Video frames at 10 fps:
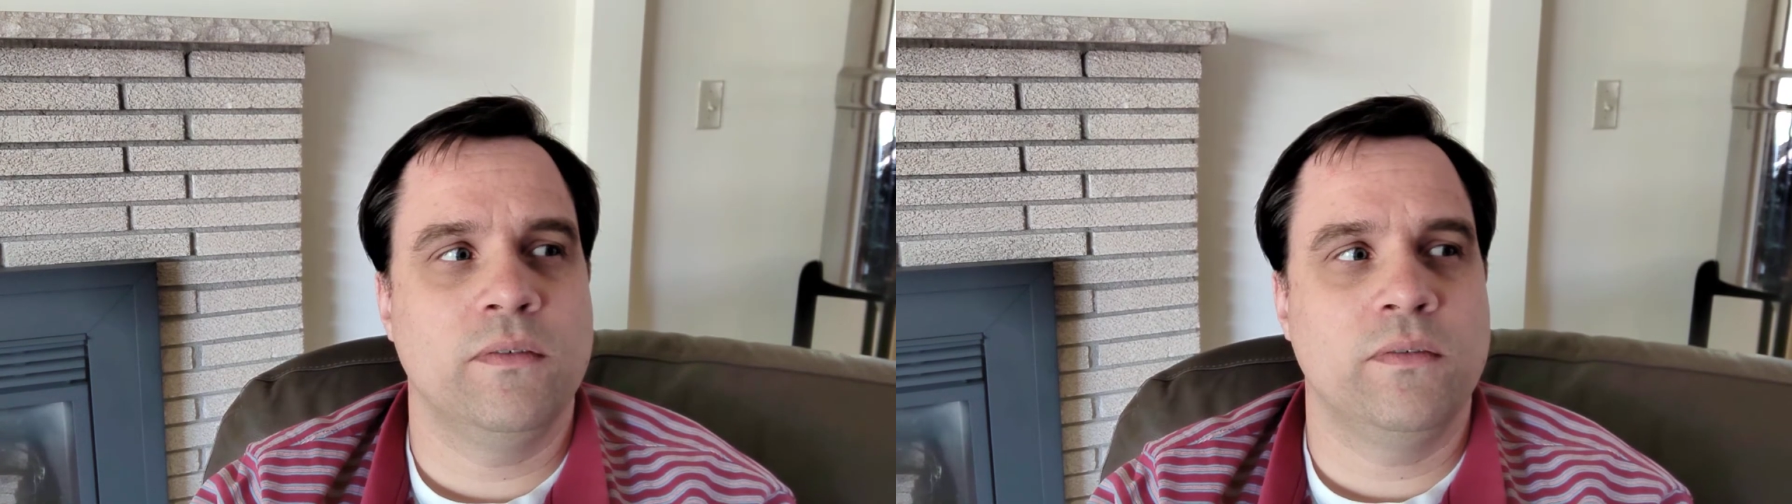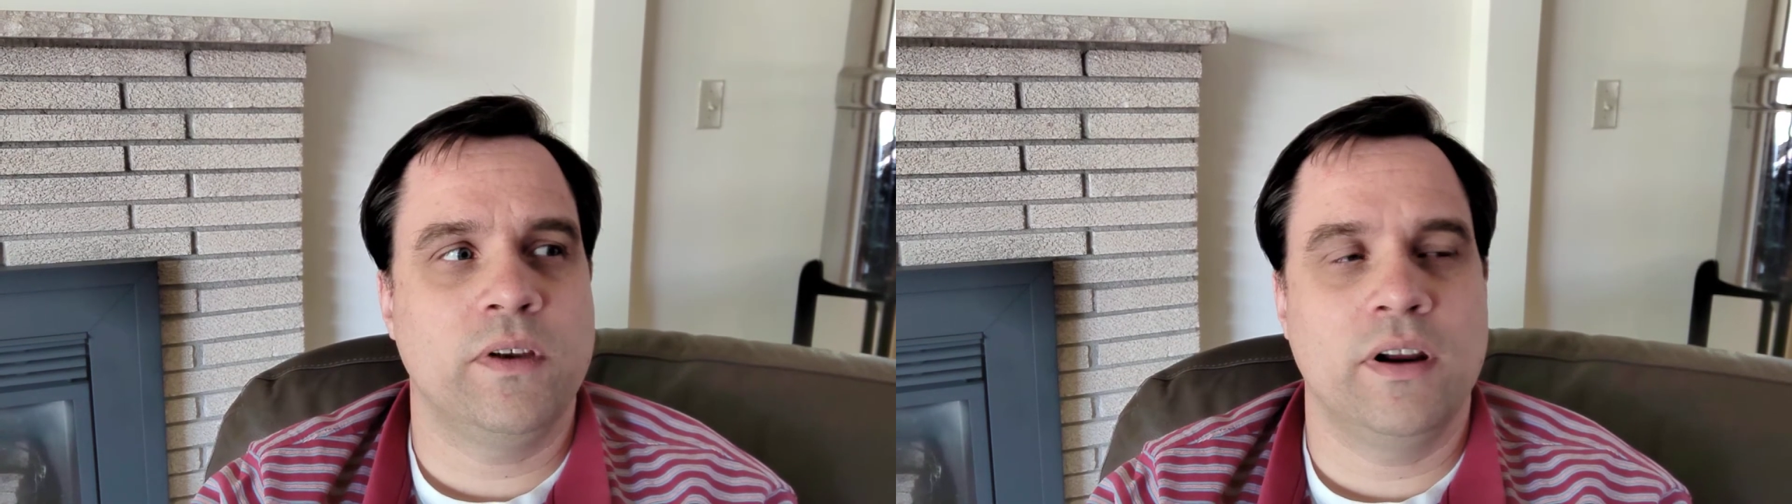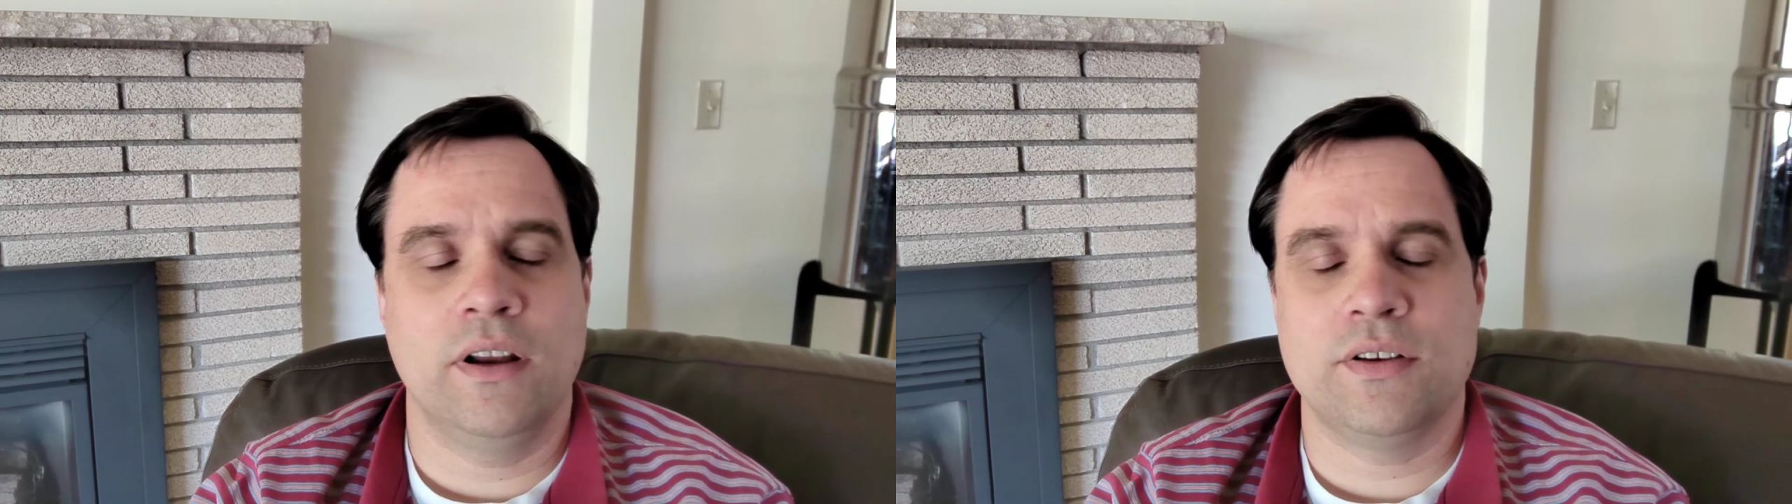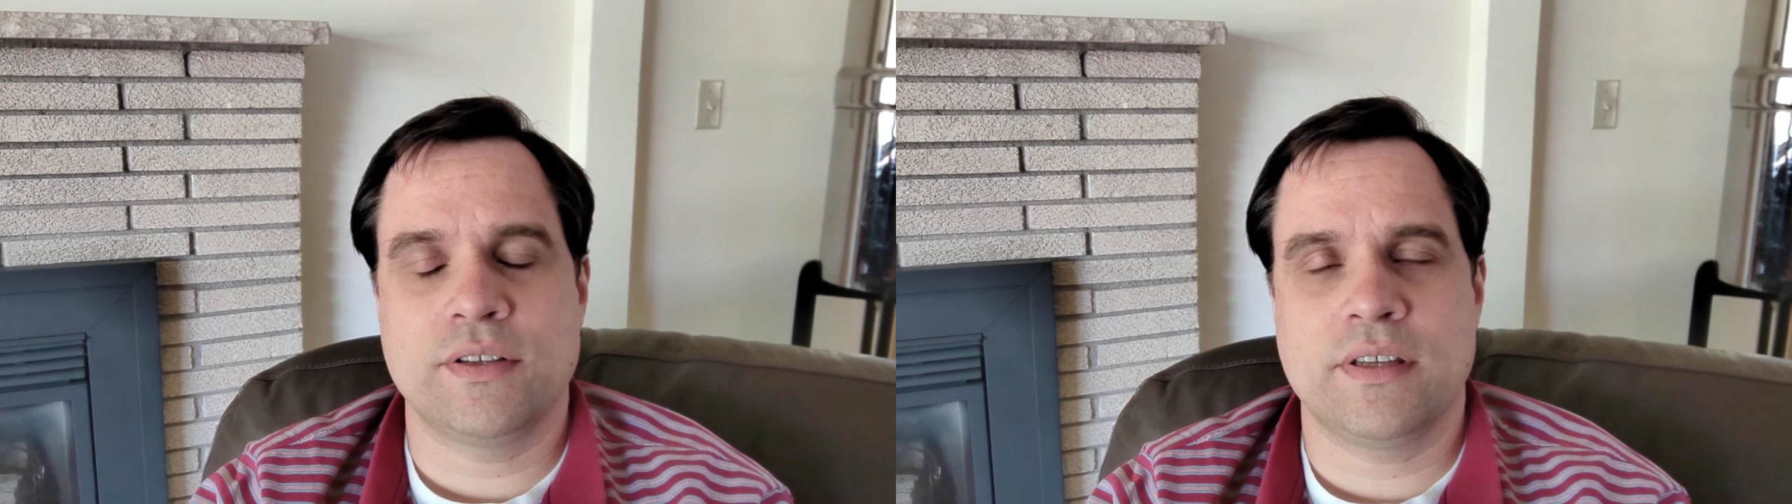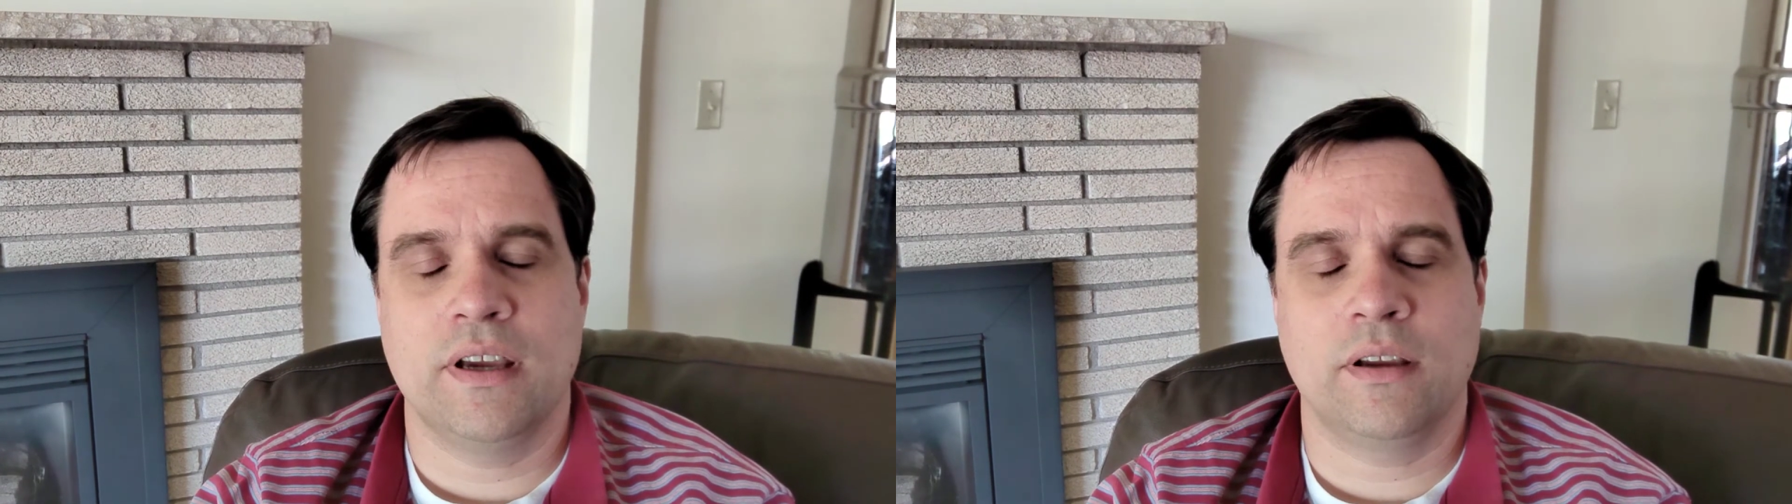figure I
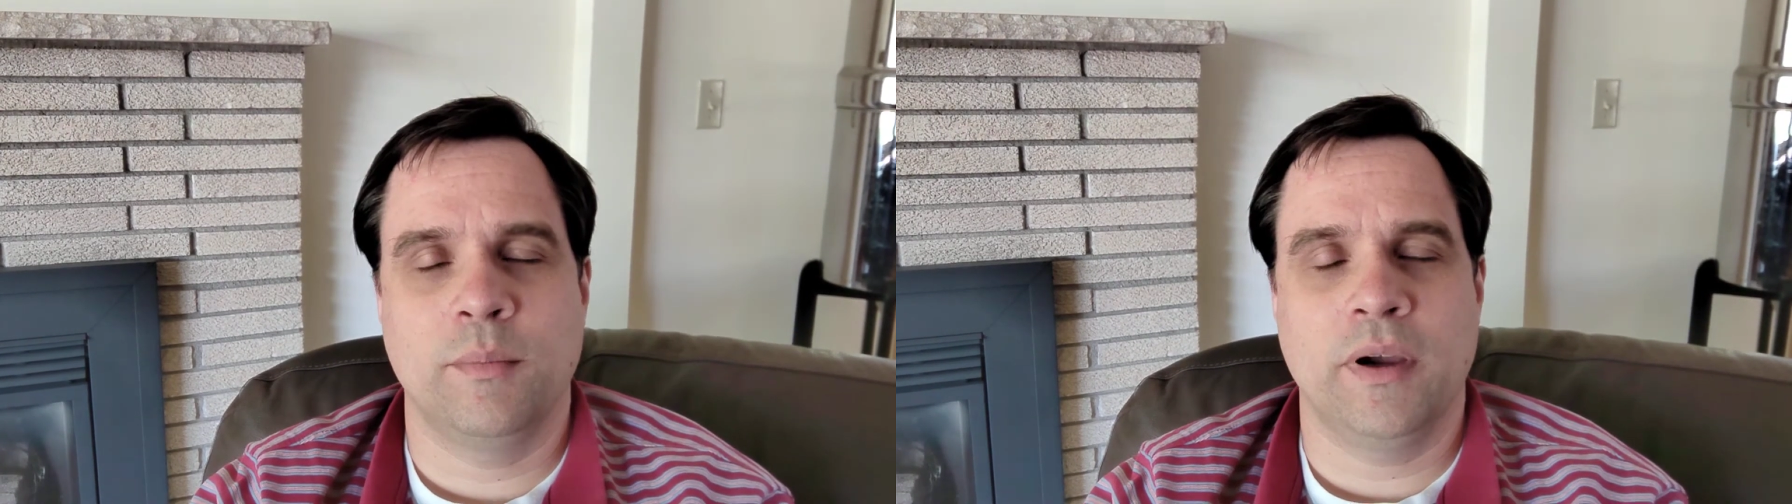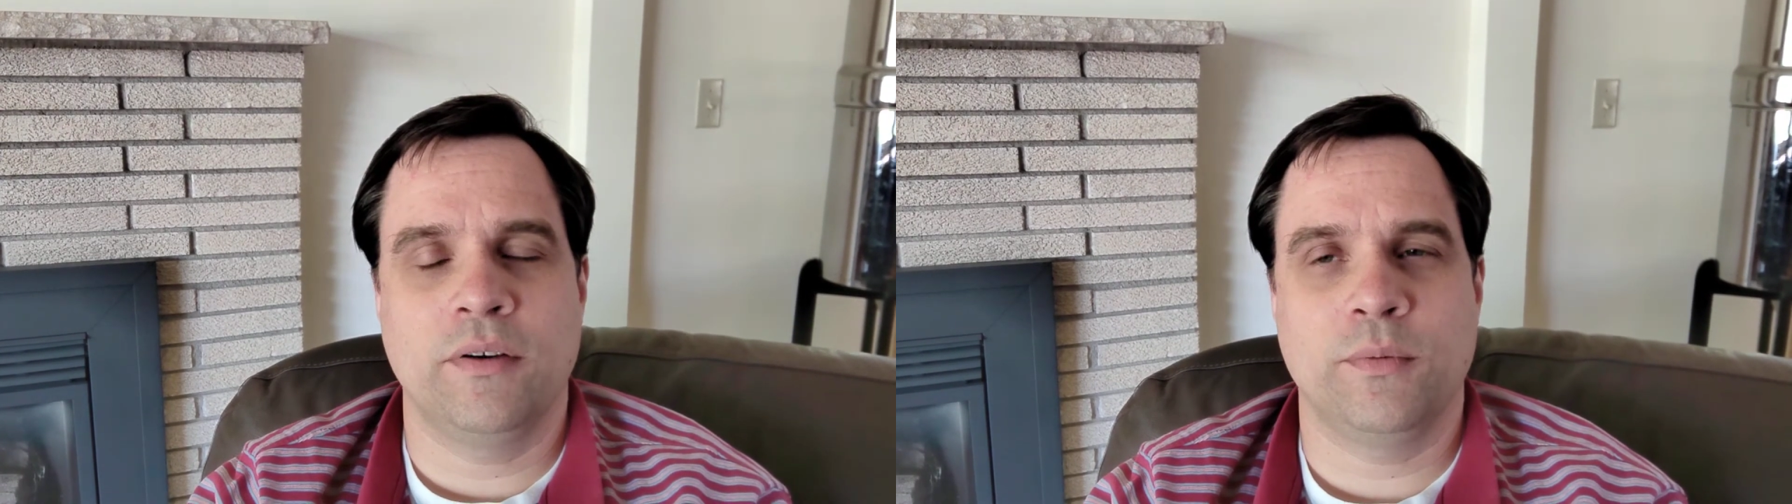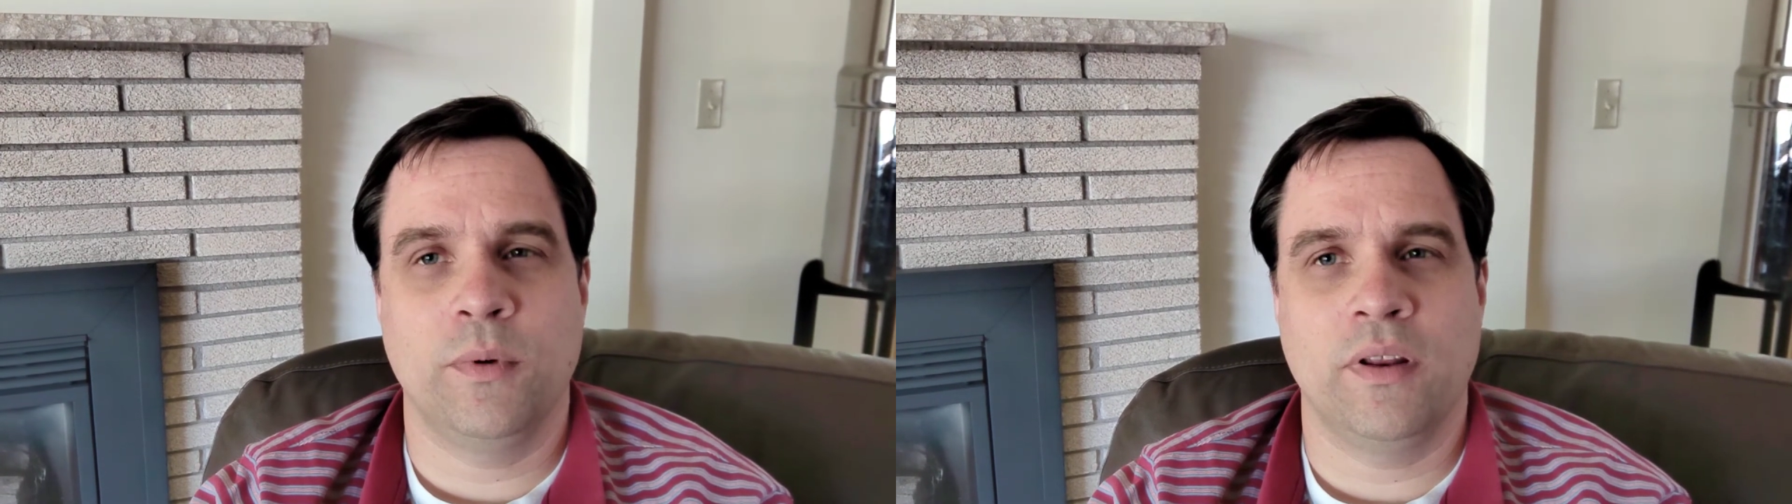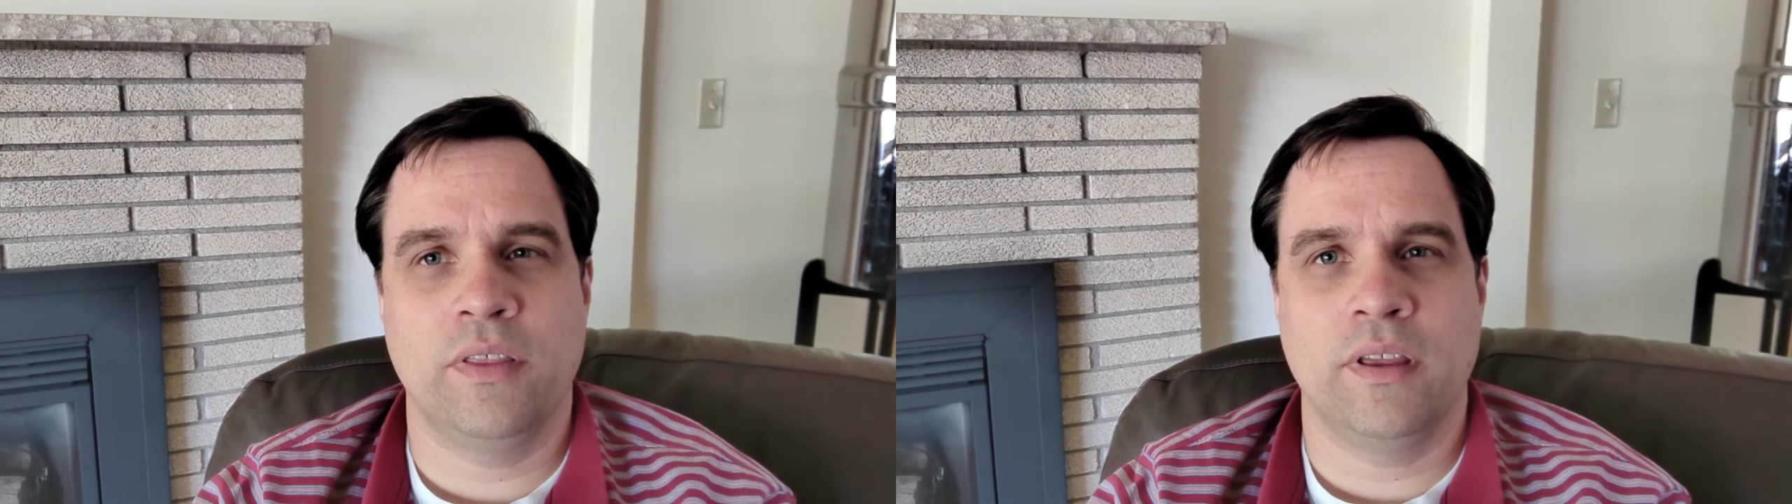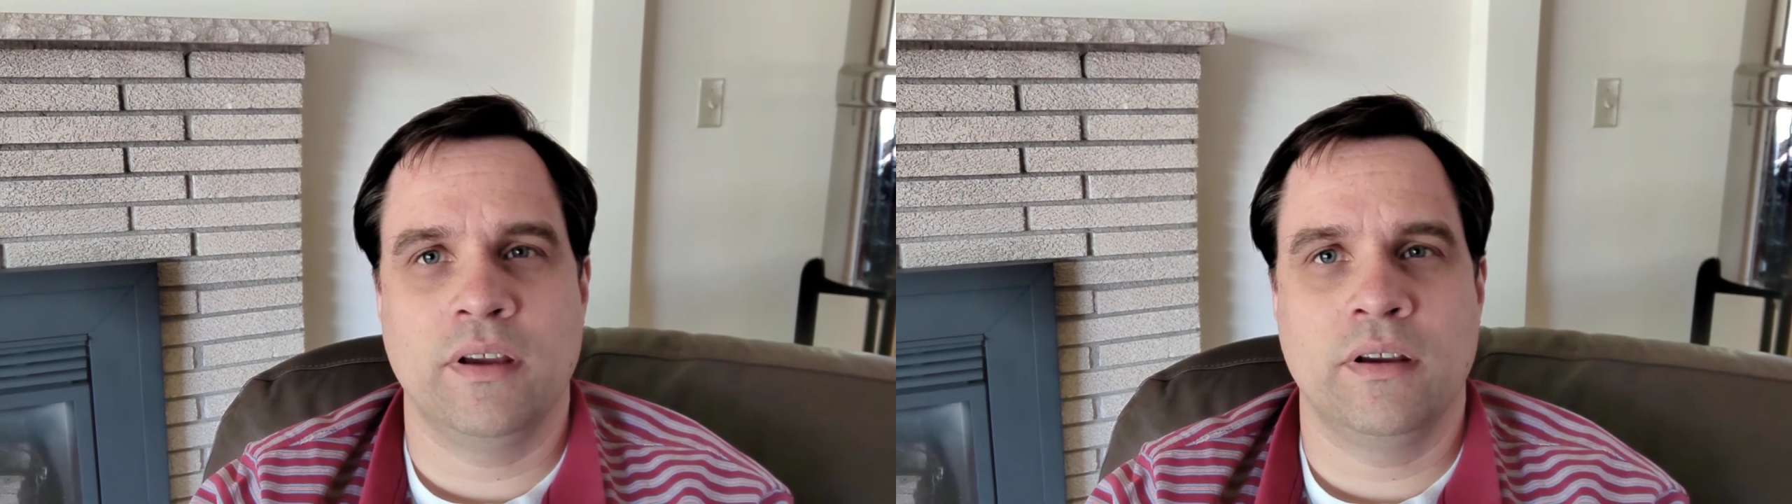just talk about one of
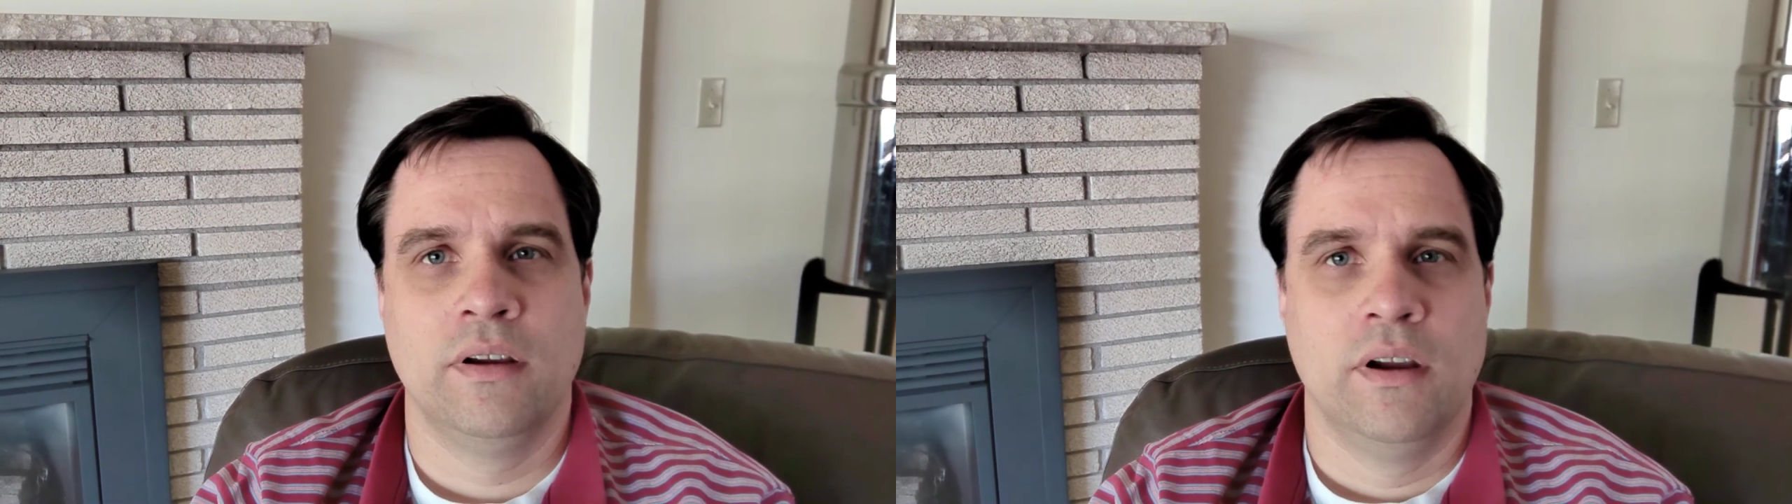the